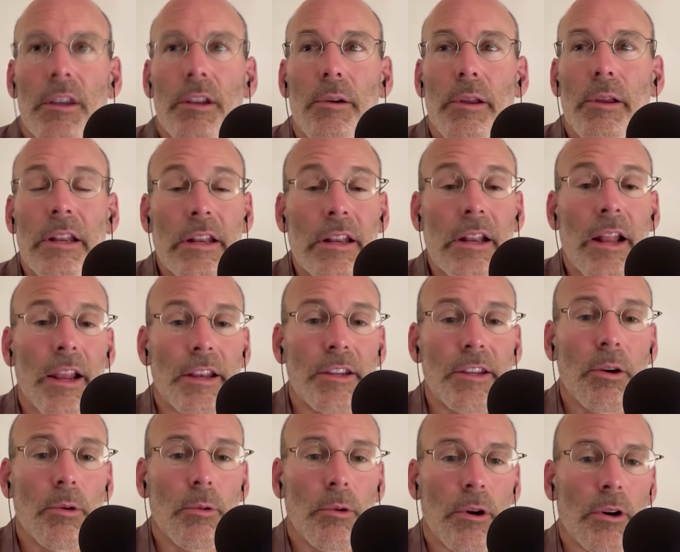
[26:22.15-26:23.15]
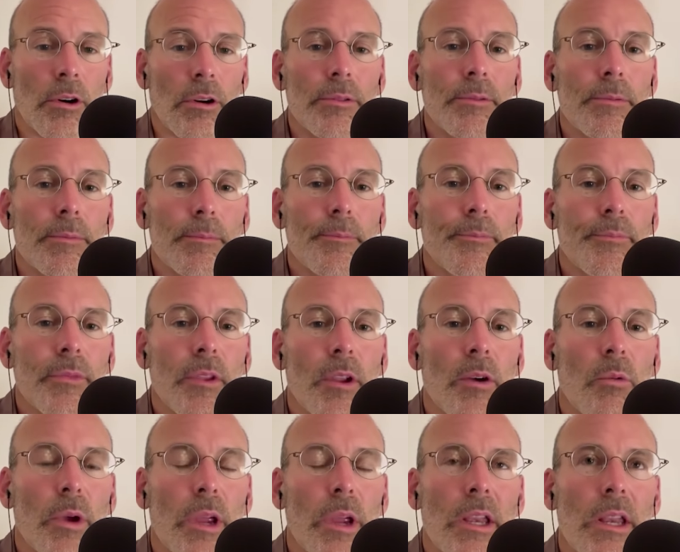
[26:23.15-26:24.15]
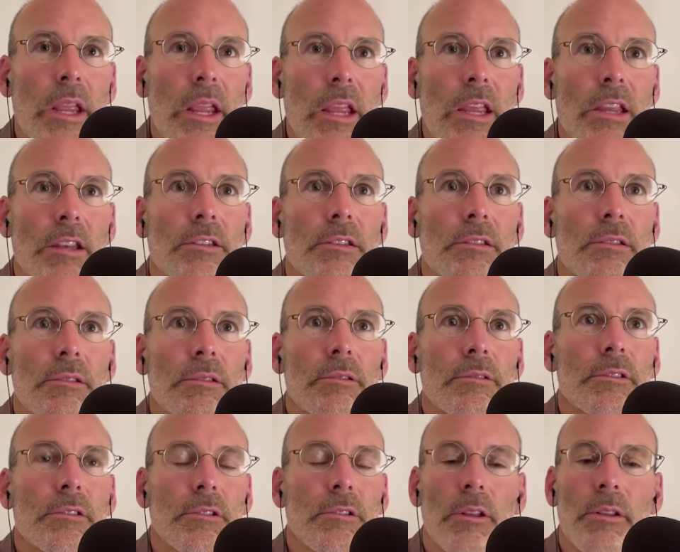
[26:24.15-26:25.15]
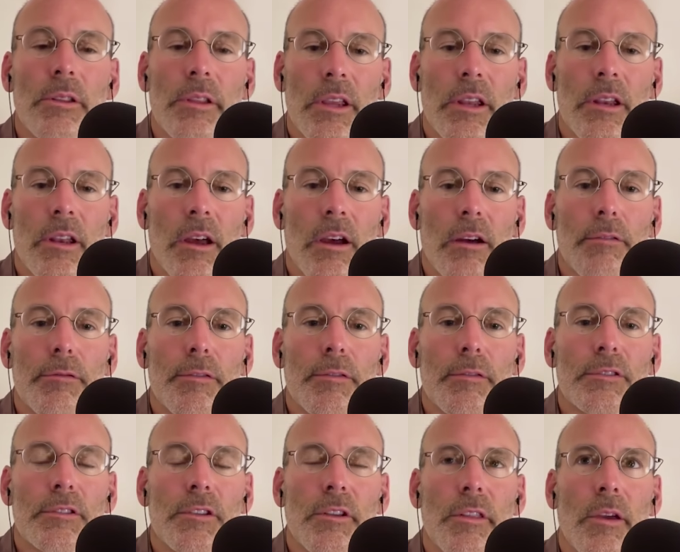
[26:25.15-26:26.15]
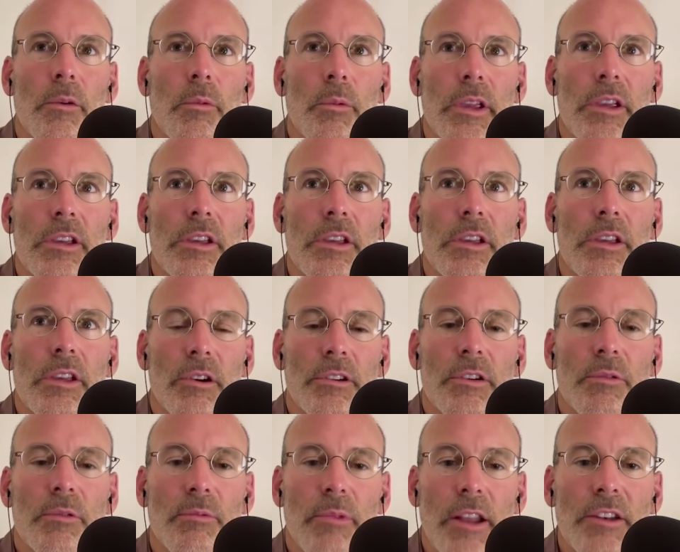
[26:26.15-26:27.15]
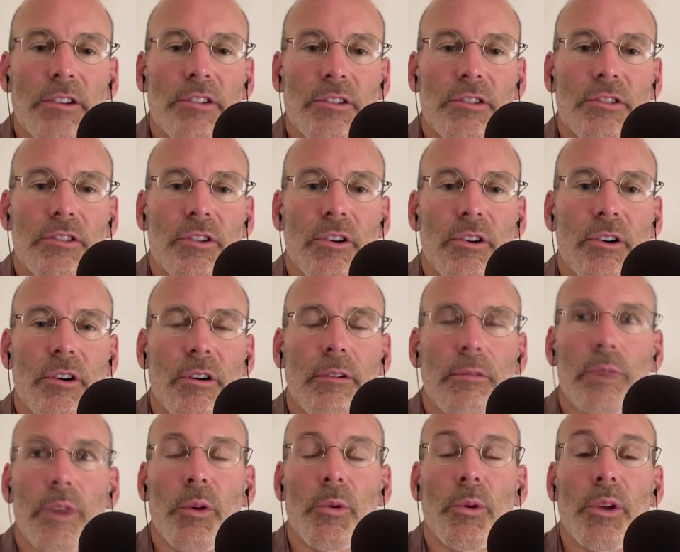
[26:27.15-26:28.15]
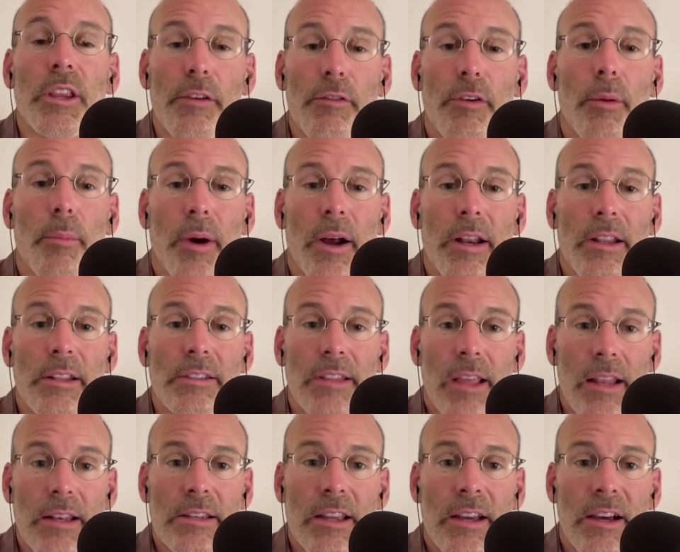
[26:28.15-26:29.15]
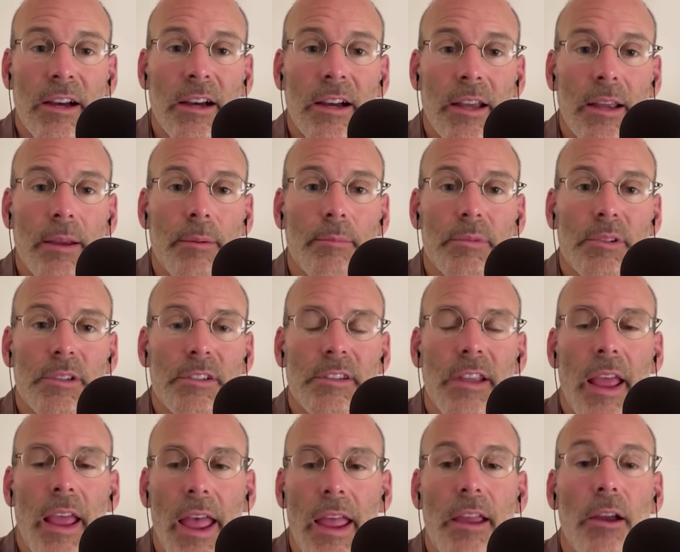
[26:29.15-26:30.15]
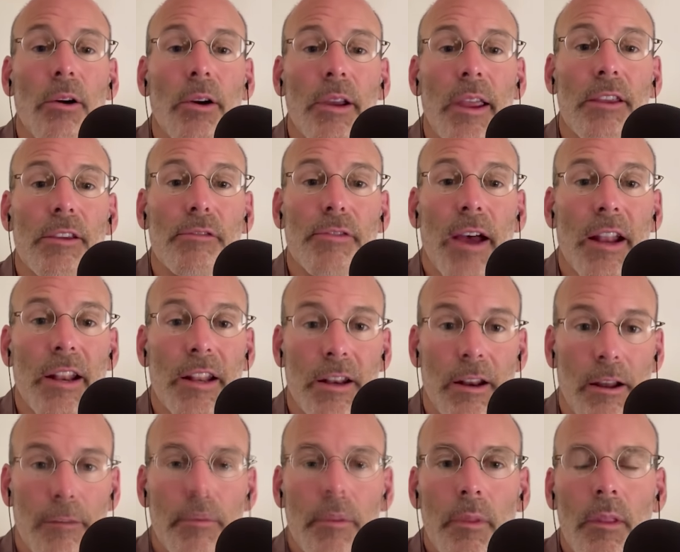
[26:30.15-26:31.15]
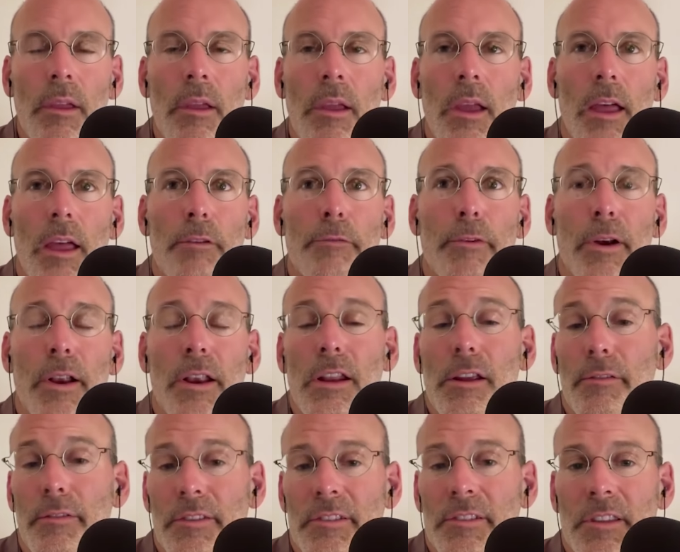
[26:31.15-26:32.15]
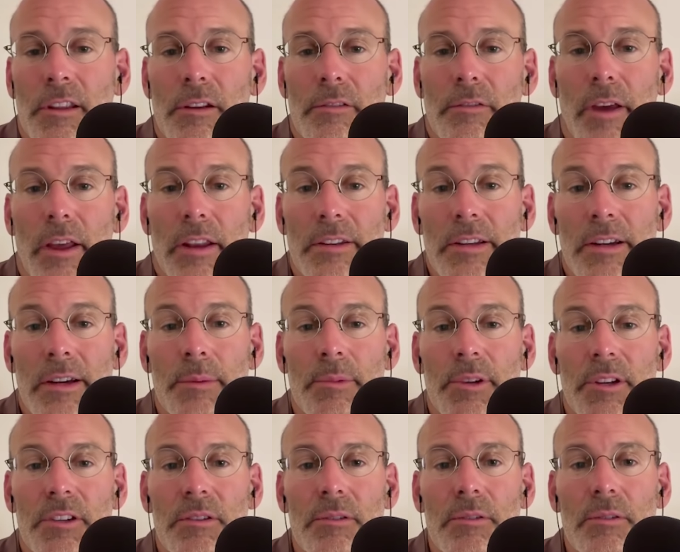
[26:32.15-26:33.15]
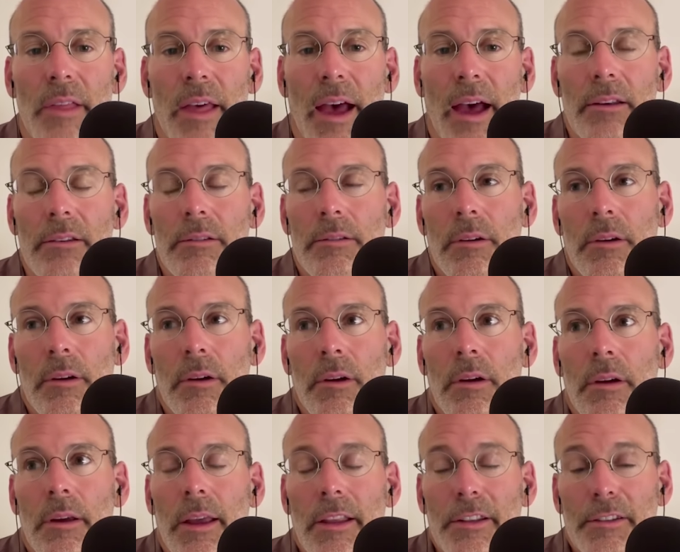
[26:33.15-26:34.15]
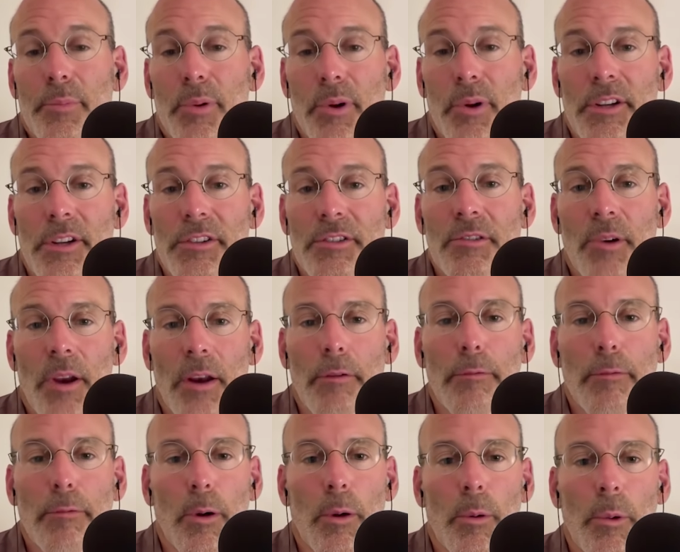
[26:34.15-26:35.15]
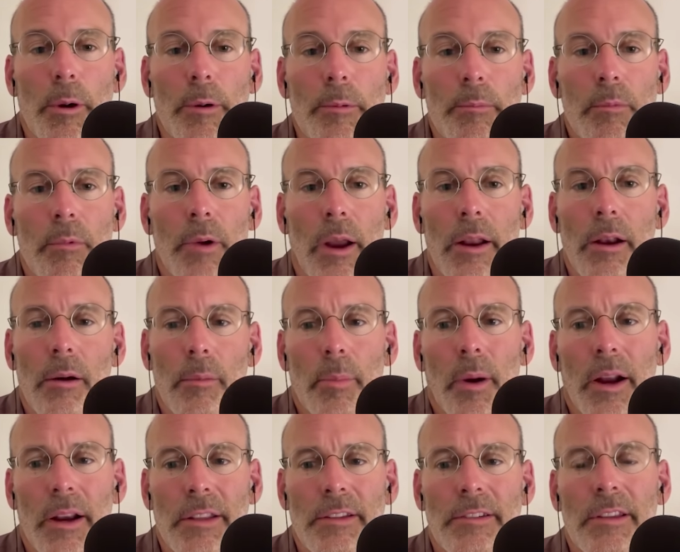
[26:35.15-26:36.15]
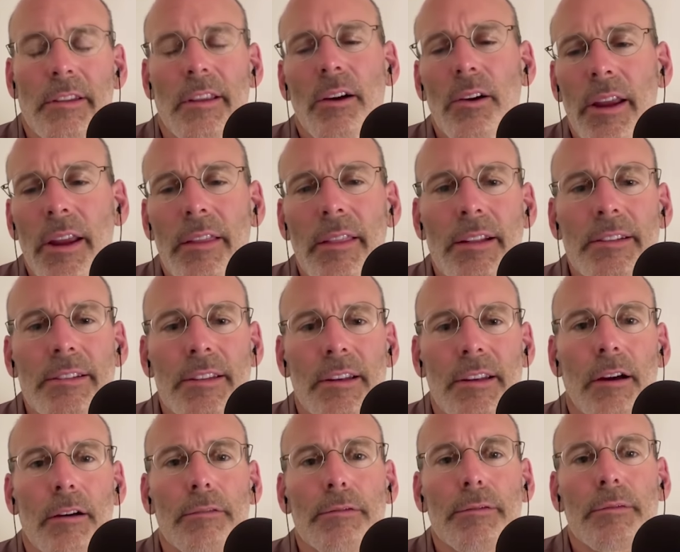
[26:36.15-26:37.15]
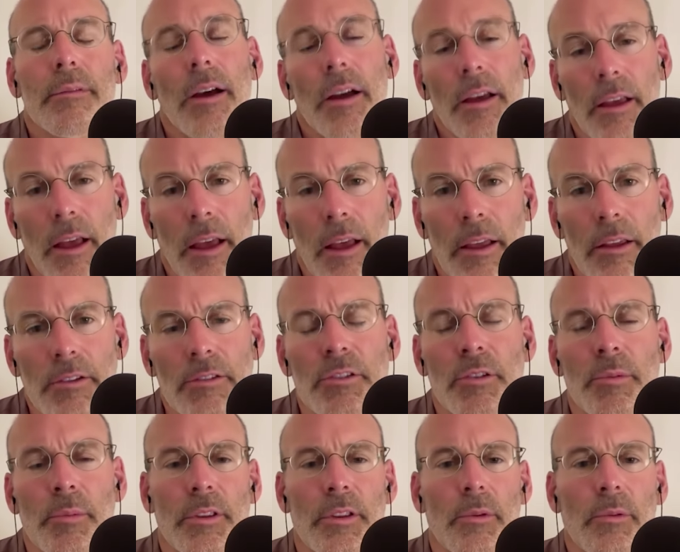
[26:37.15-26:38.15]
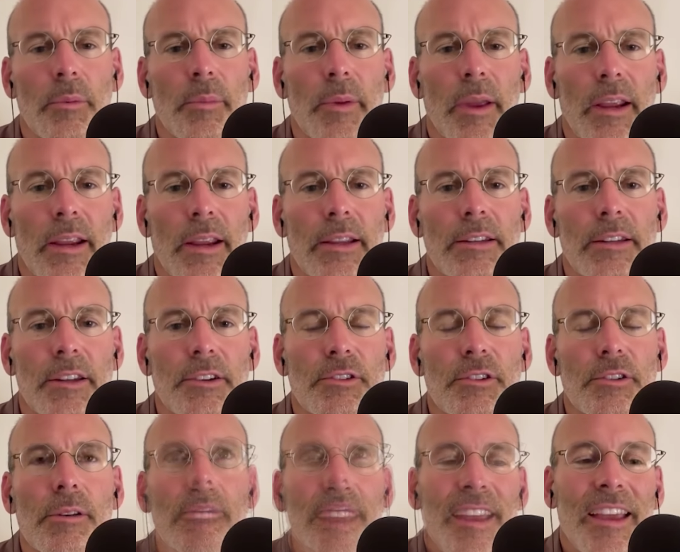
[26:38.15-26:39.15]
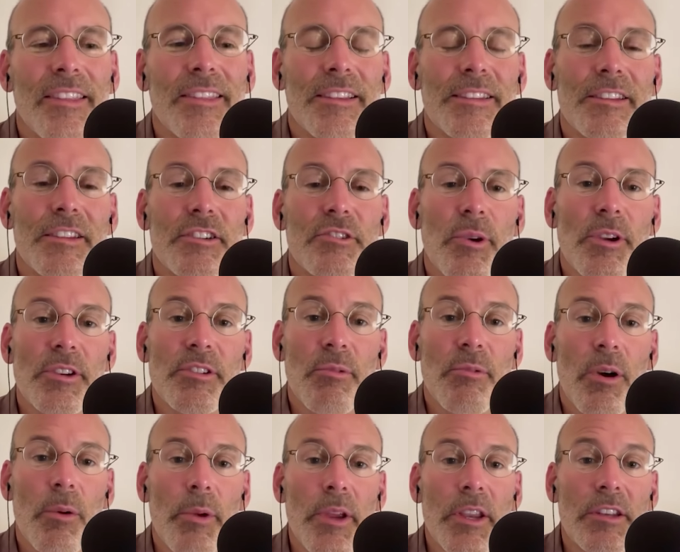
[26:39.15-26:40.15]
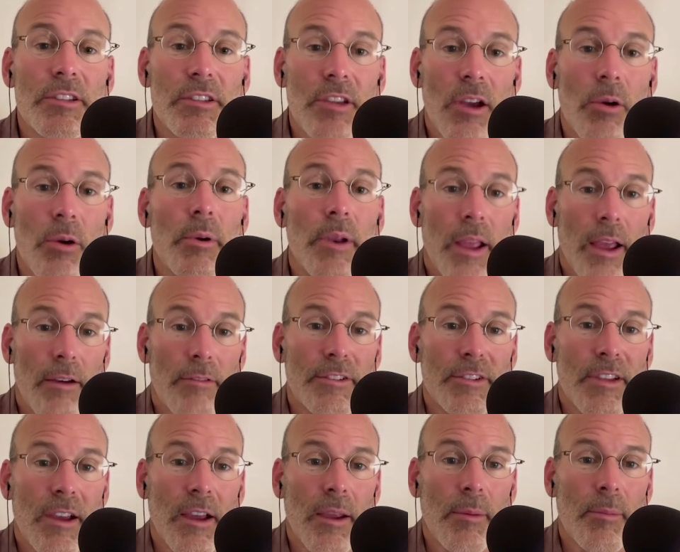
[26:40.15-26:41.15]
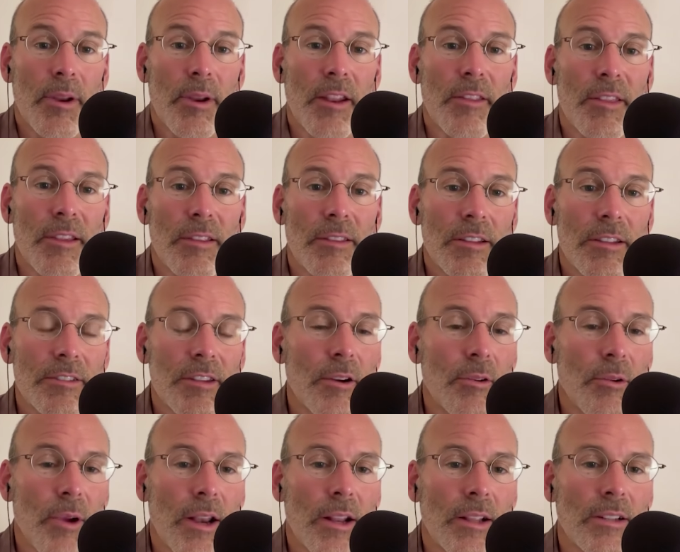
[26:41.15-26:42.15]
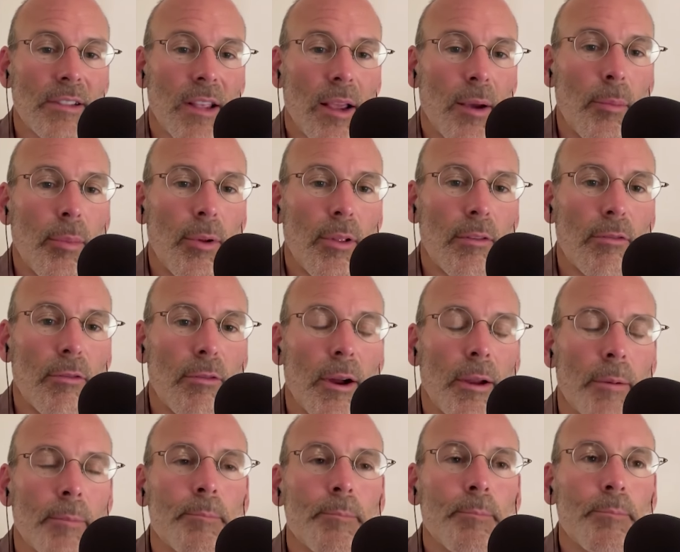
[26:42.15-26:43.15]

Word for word: In an ideal world, we'd eat slowly enough so that we could start to register. We'd give our bodies that time to say, hey, okay, you've had enough. And for any of us that have had time to do that, it's pretty straightforward, right? Our body says, okay, that's enough, uh, assuming that we're paying attention. In the situation where we don't have time, and I think that's a great example of one,